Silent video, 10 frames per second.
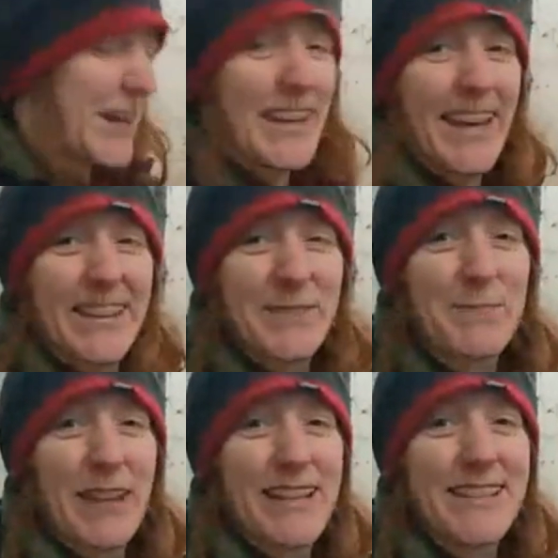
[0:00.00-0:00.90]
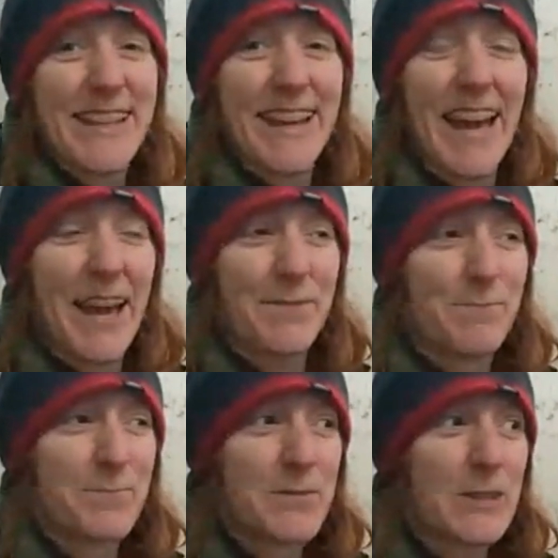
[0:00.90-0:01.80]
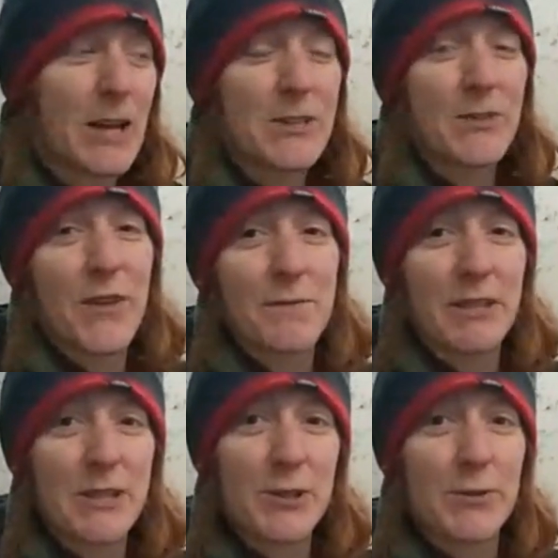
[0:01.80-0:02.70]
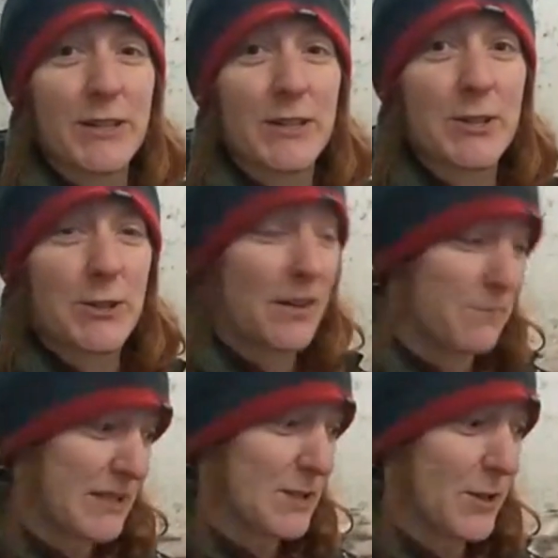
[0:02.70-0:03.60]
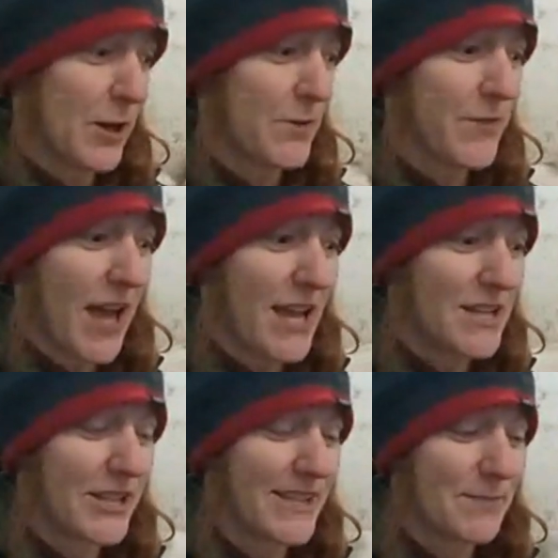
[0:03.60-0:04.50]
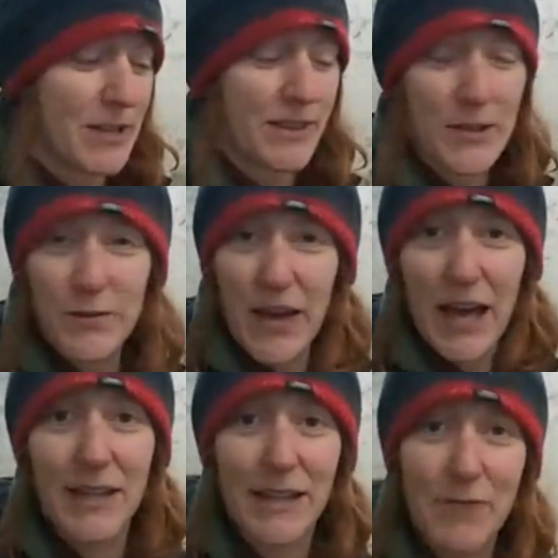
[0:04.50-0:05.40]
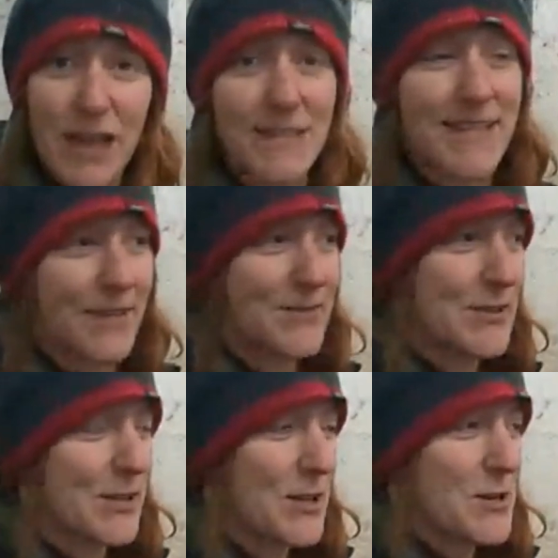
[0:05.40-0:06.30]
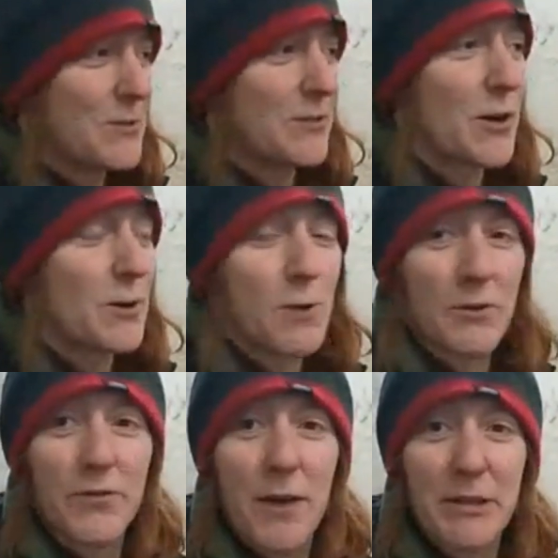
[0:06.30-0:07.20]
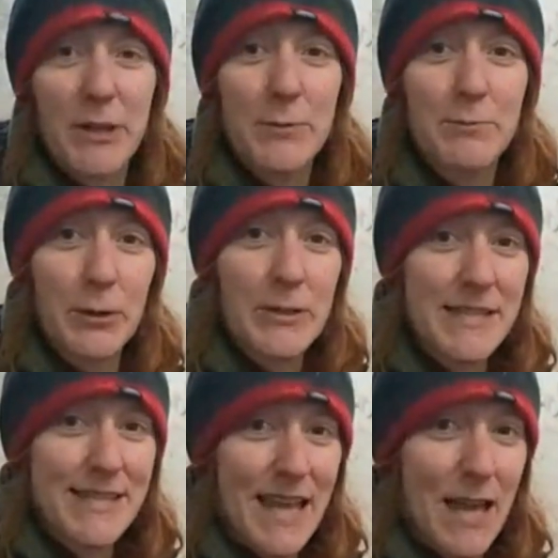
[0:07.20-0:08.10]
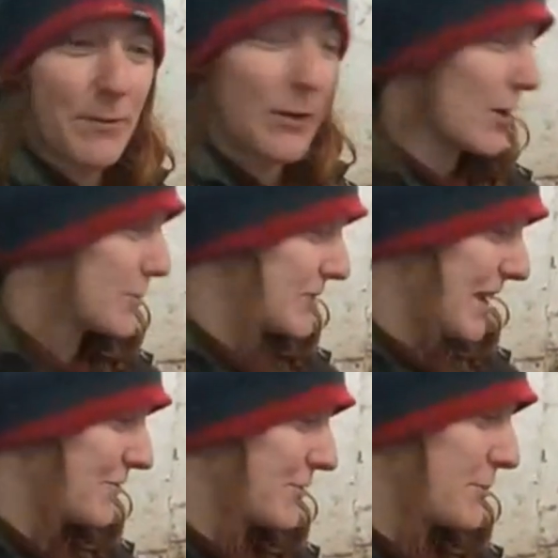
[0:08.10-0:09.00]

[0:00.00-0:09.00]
yes, plenty. Um, lots of families who are, have been stuck at home for ages with sort of elderly relatives. We've got one family who books the same goat every